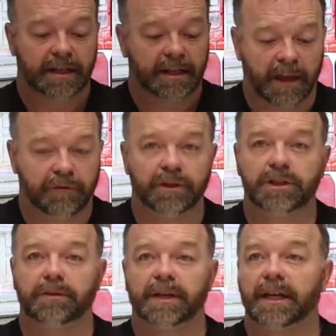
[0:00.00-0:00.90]
If you're
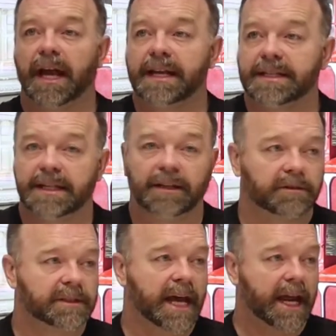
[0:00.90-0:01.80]
doing a single
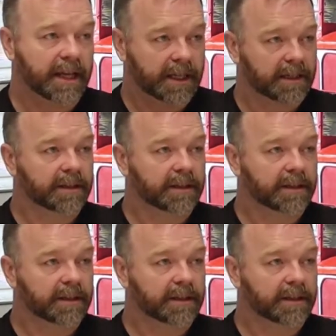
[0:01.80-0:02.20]
take,